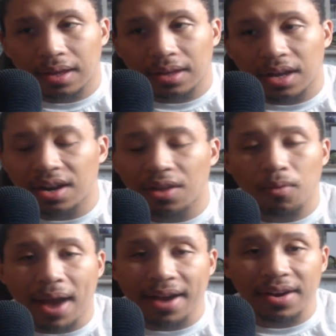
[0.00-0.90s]
another
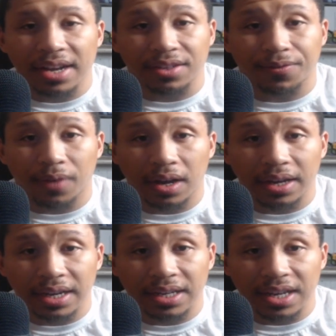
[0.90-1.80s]
rider is
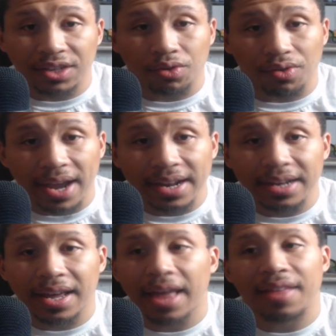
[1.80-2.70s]

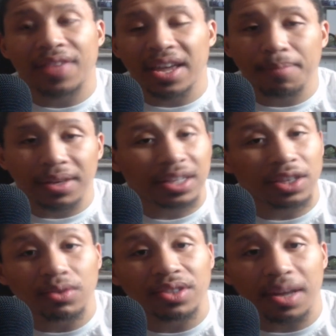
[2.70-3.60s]
created, they
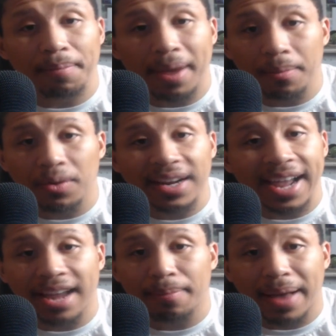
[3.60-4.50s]
immediately lose their memory
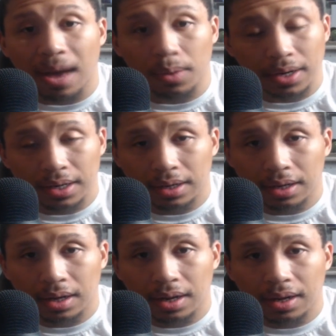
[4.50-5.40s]
and power.
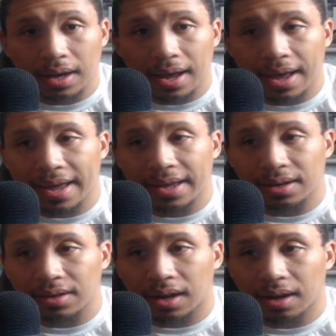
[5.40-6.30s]

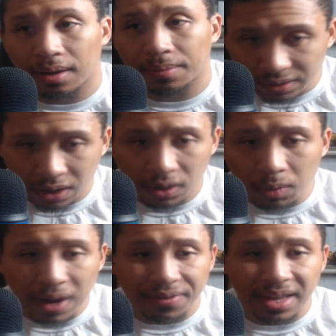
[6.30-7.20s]
And only
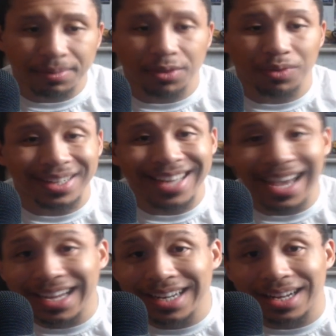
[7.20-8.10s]
way for them to
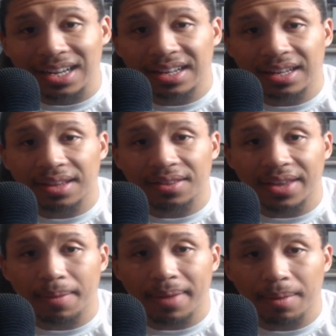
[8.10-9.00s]
regain
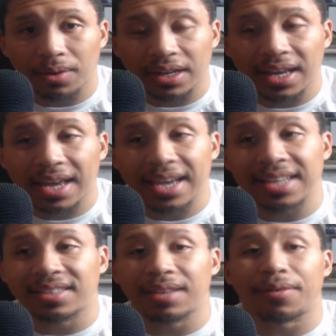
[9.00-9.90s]
their memory
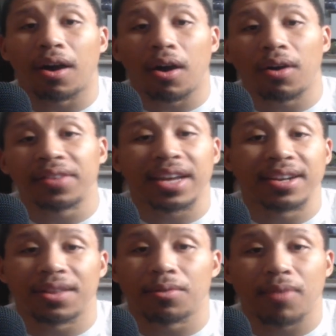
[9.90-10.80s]
is if all the
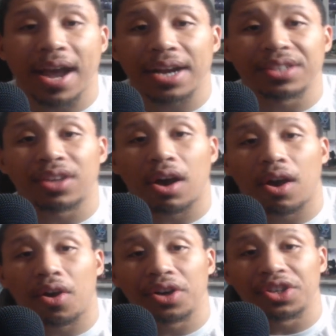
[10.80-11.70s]
another riders
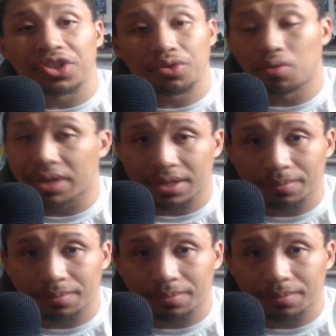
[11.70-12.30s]
are destroyed.